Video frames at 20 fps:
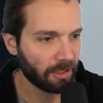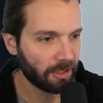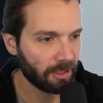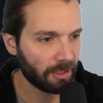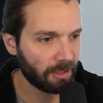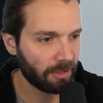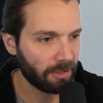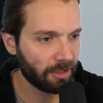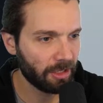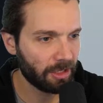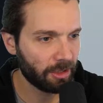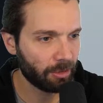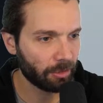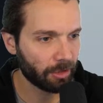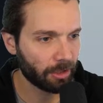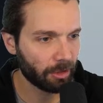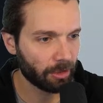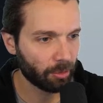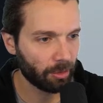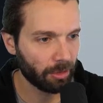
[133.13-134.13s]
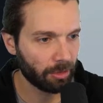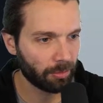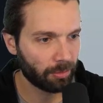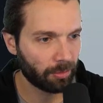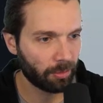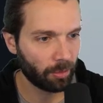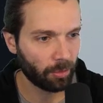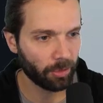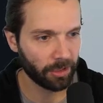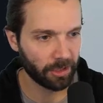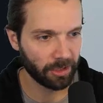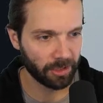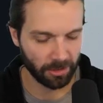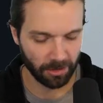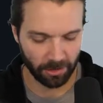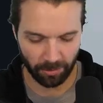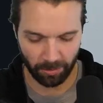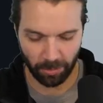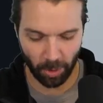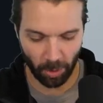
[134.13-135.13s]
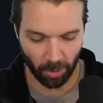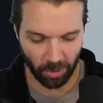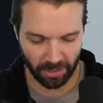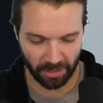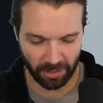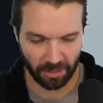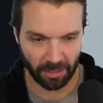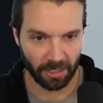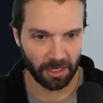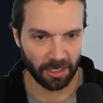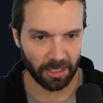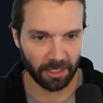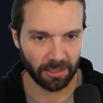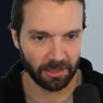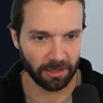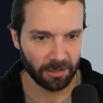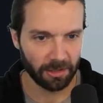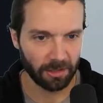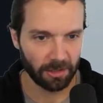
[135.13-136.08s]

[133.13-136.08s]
and then we go to 1 point or 0.9